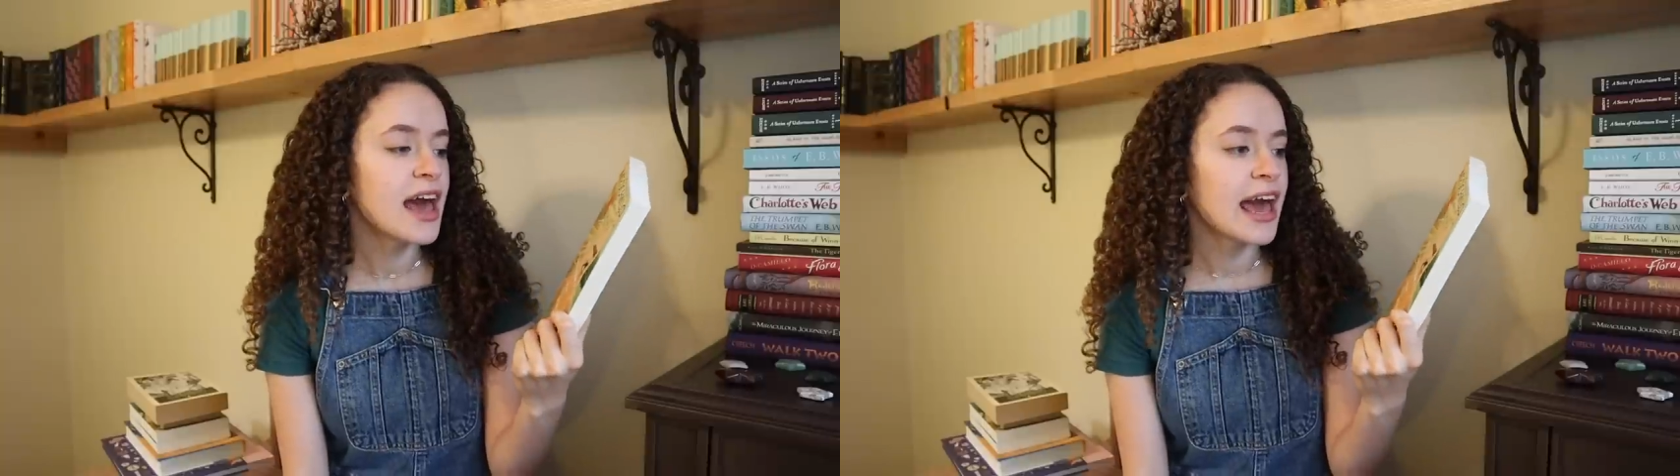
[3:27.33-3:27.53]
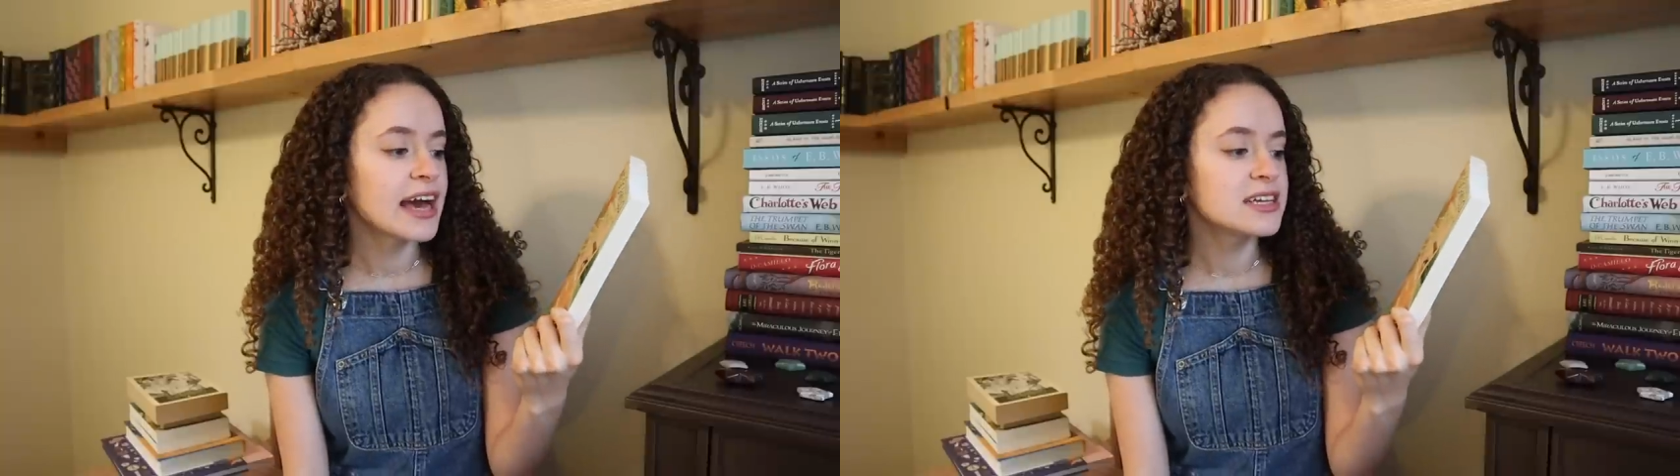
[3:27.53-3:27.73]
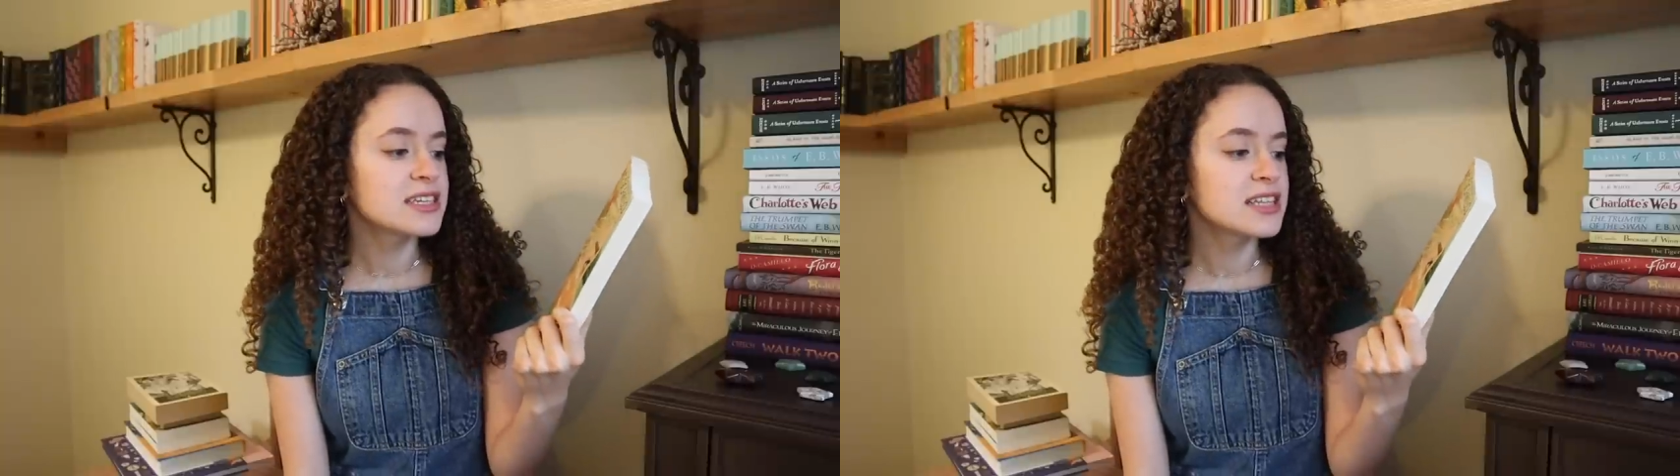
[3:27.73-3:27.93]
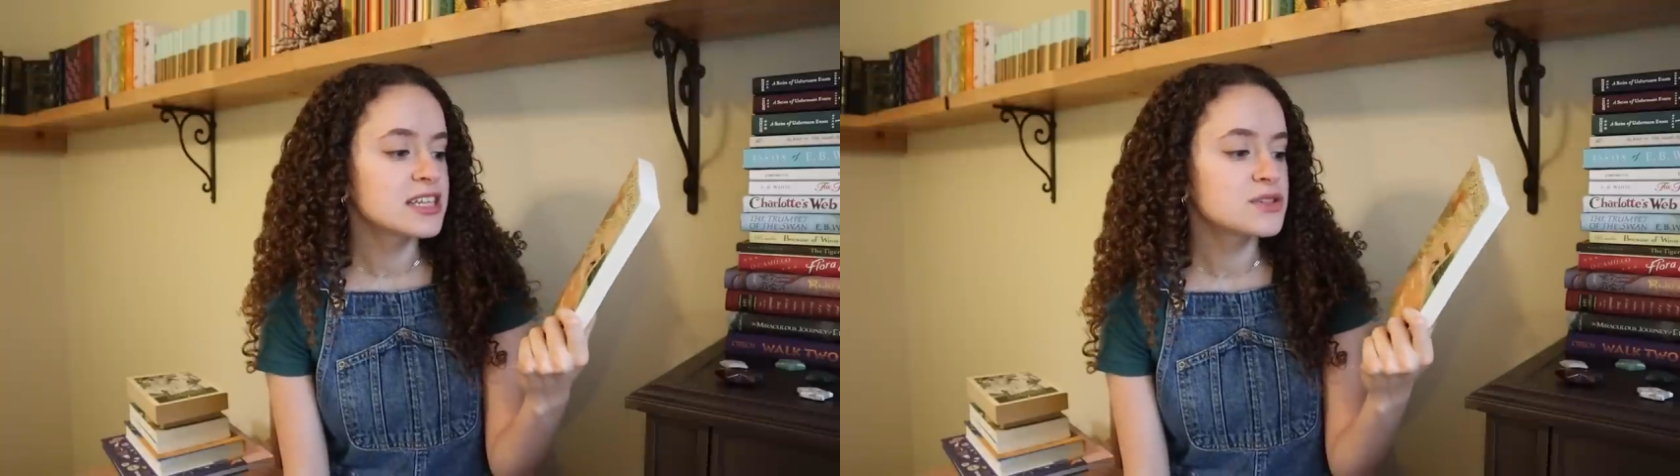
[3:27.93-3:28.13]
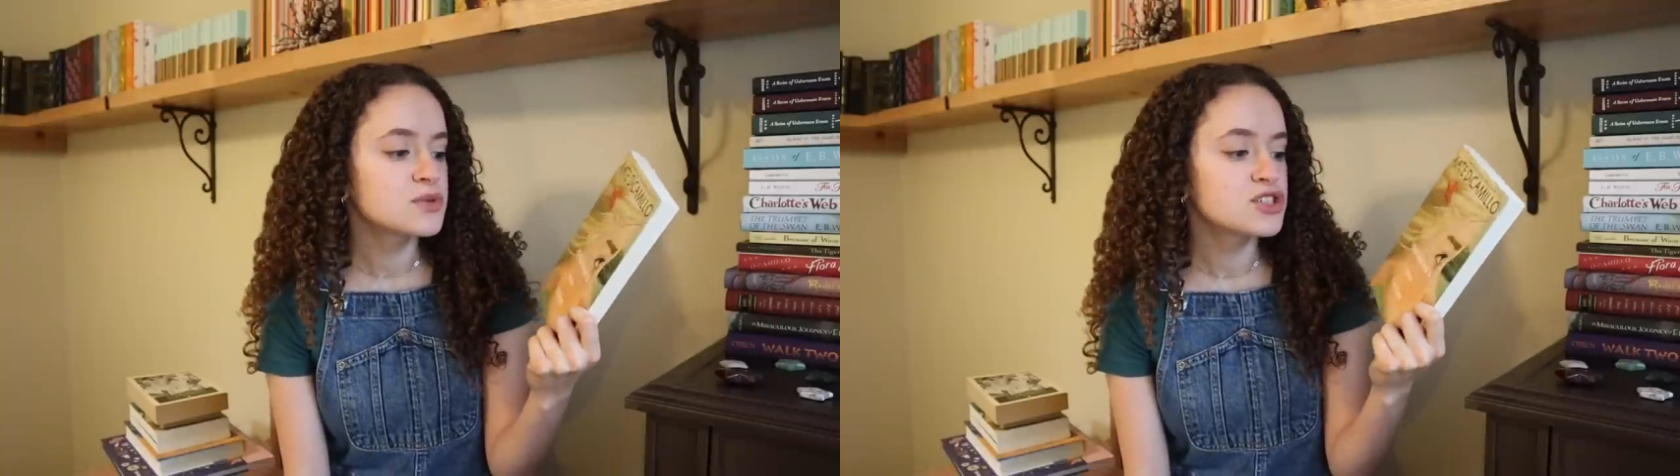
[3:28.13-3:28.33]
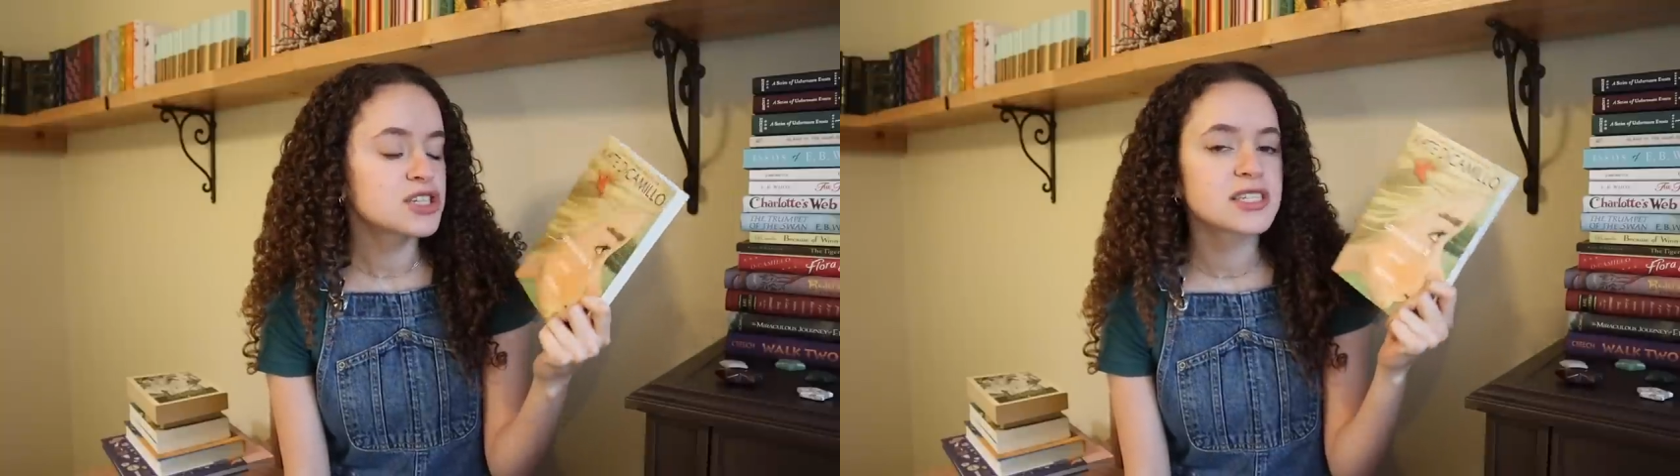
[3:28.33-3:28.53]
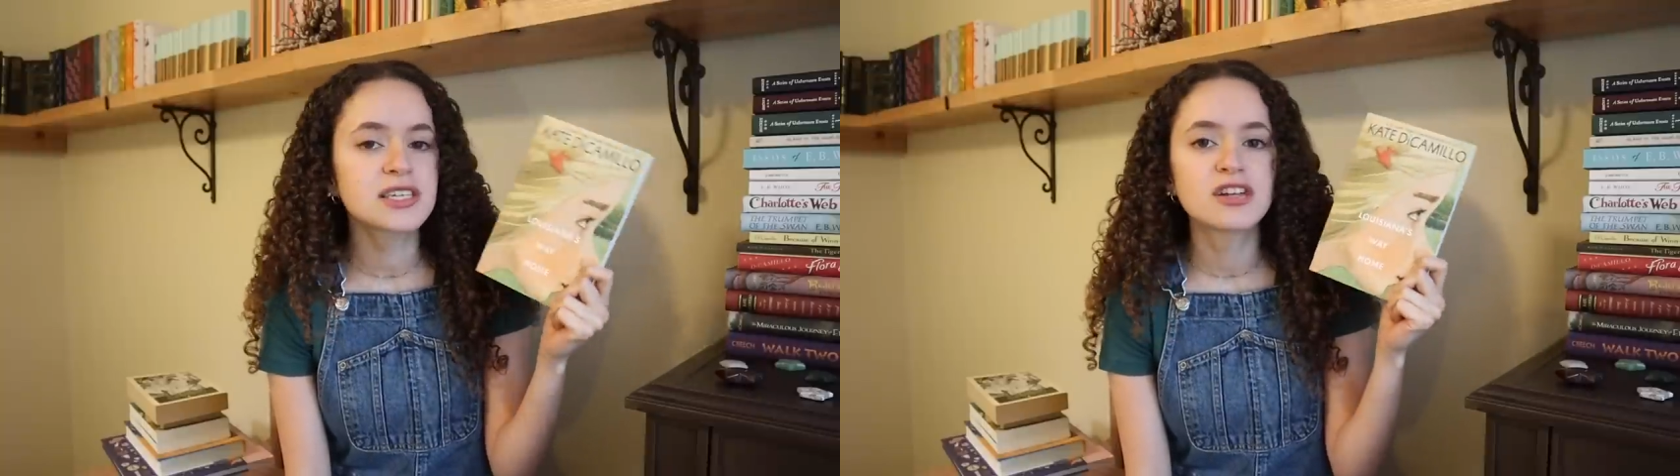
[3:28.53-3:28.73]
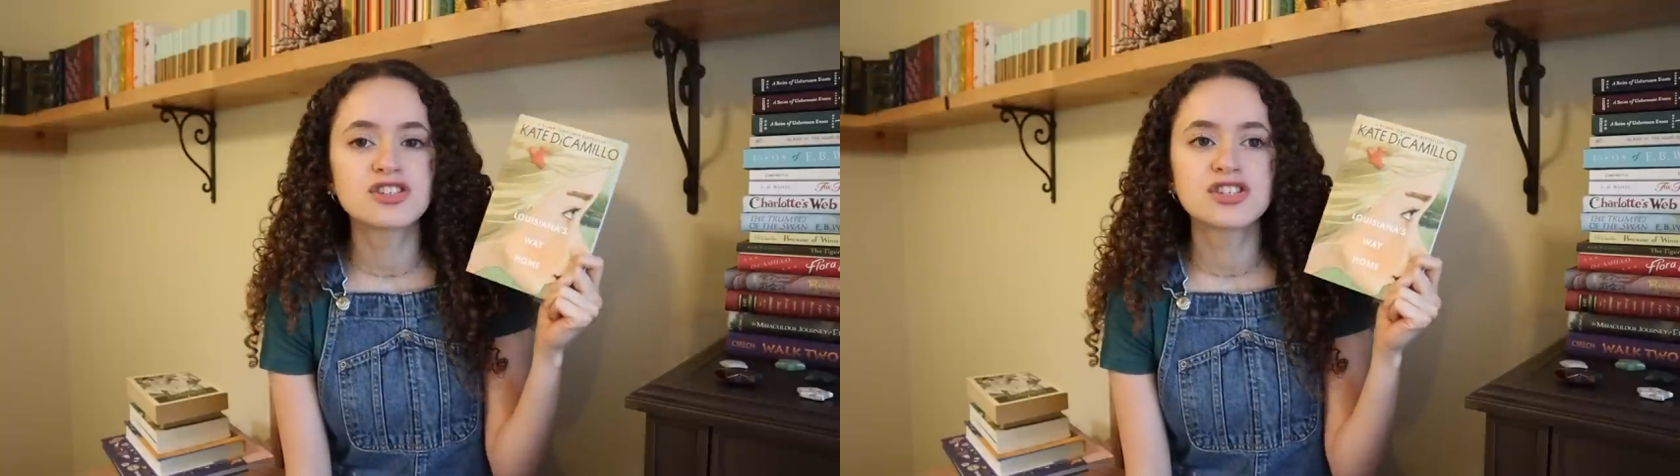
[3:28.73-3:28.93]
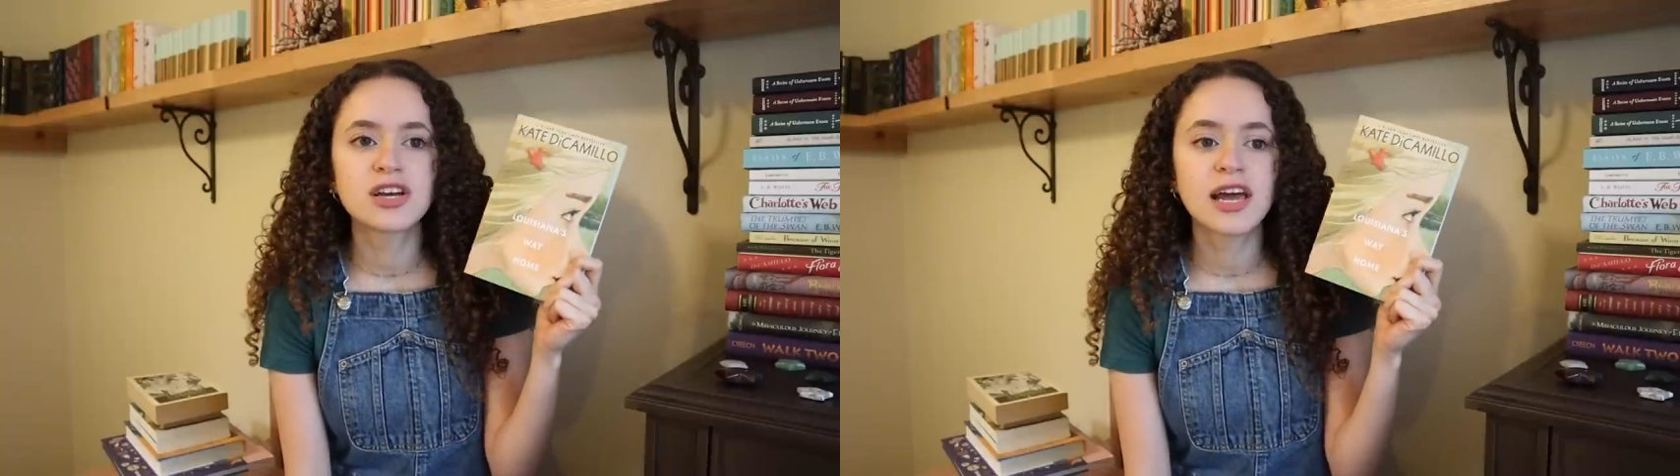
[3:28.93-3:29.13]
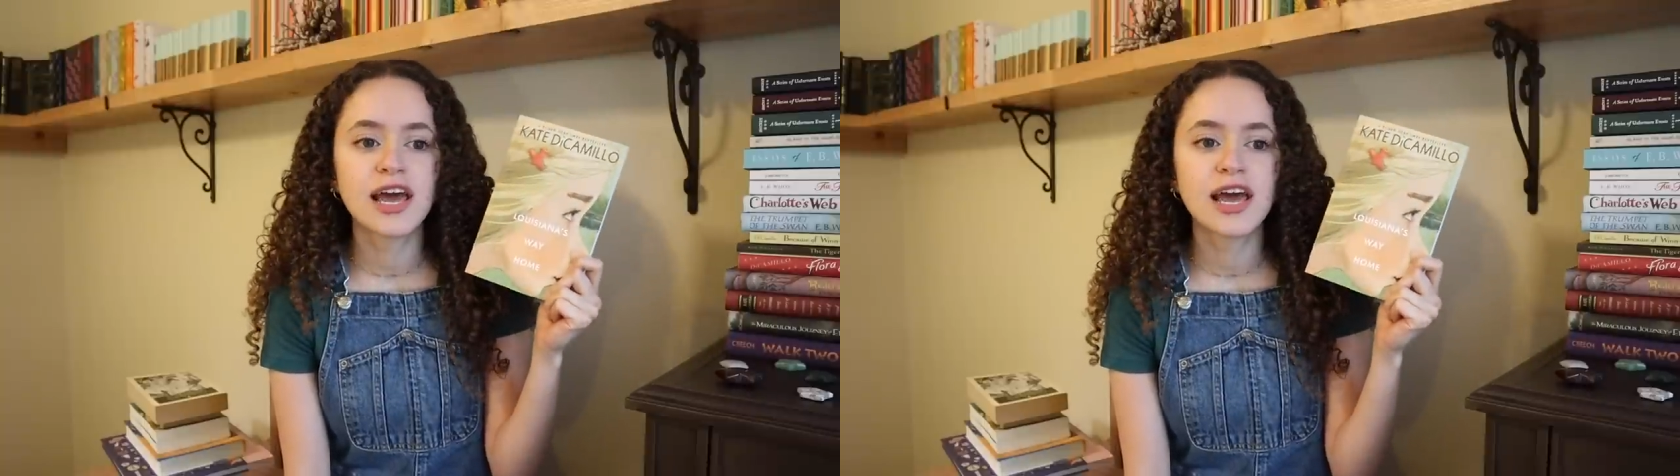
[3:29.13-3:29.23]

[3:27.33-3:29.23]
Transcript: And this was just such